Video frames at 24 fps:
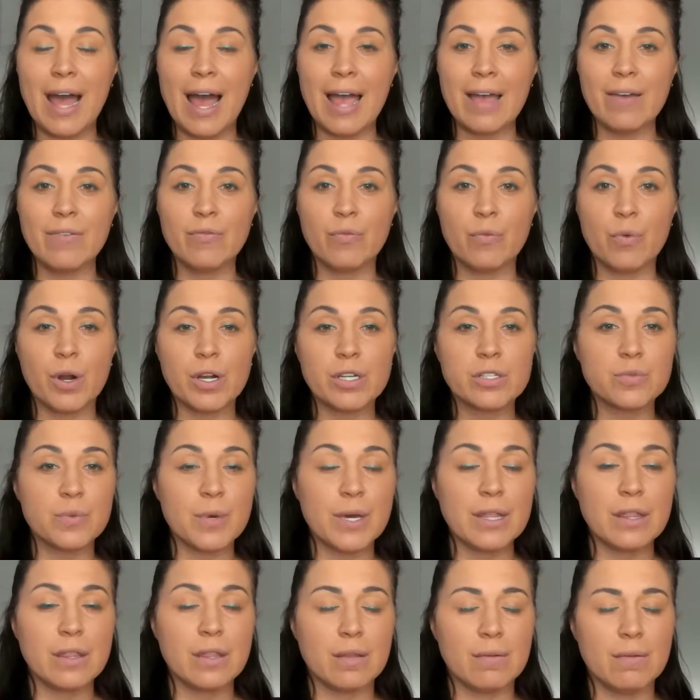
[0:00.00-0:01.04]
I've worked
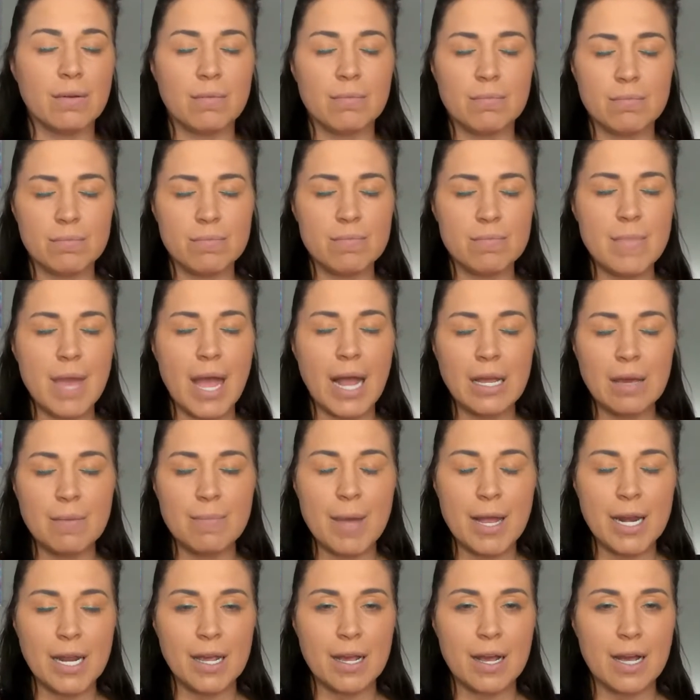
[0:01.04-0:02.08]
with many,
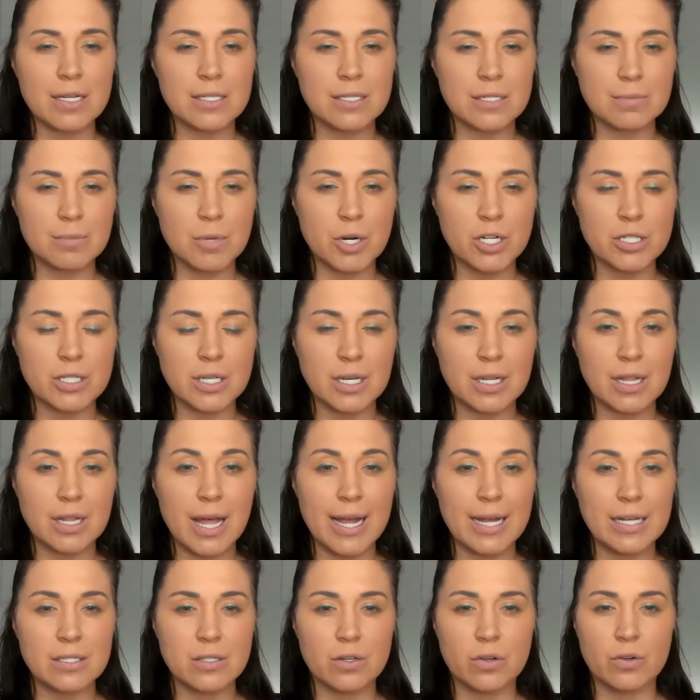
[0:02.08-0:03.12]
many customers and
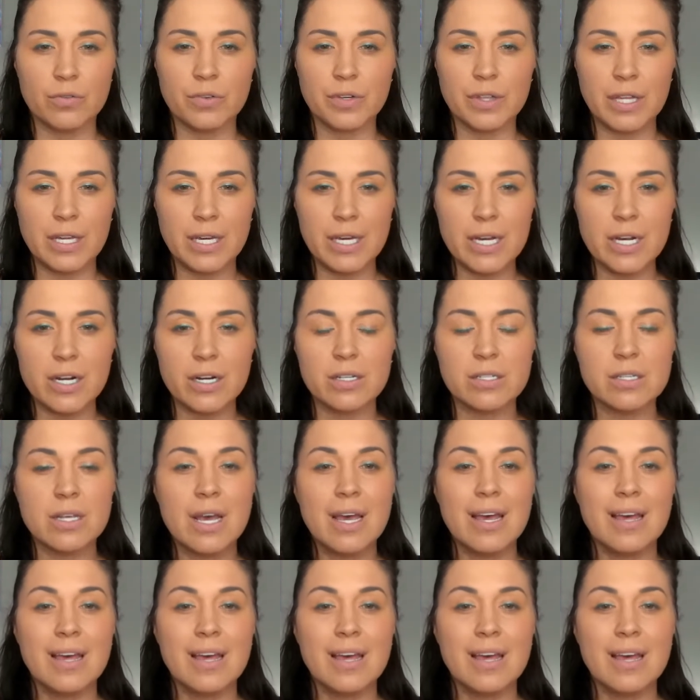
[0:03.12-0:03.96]
clients over the years